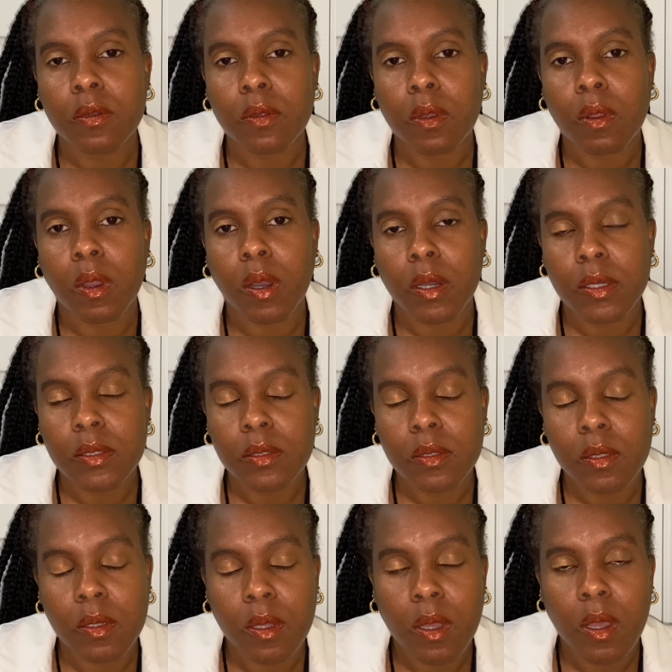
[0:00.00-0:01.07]
cause
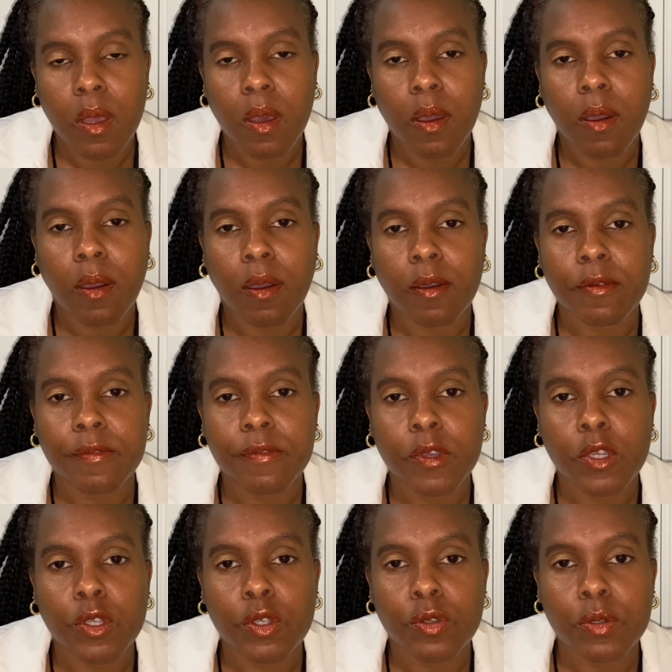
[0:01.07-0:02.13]
of a
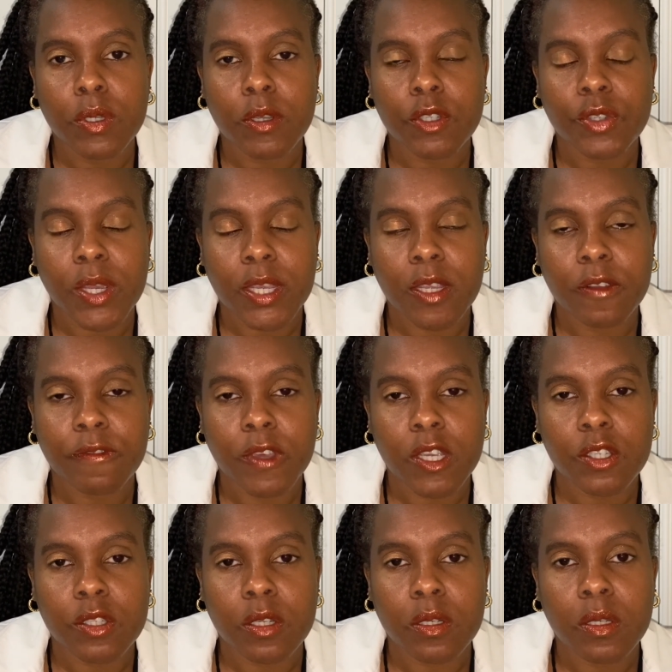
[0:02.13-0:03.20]
urinary tract
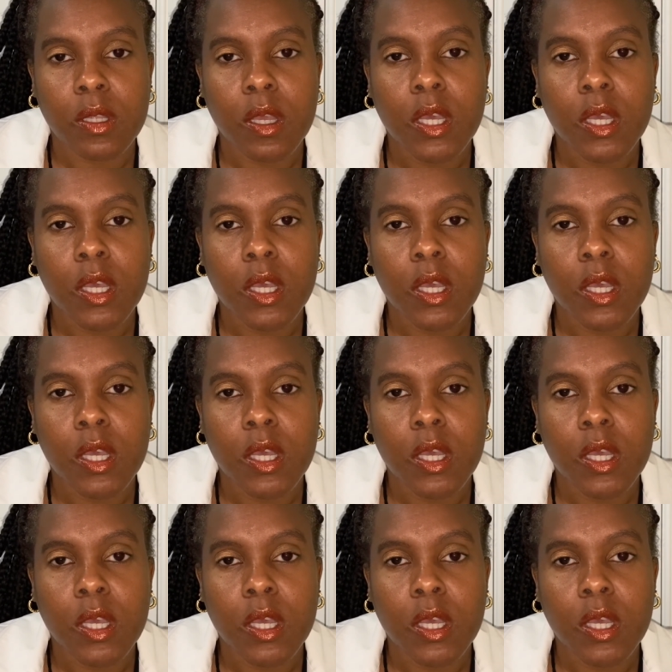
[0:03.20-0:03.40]
infection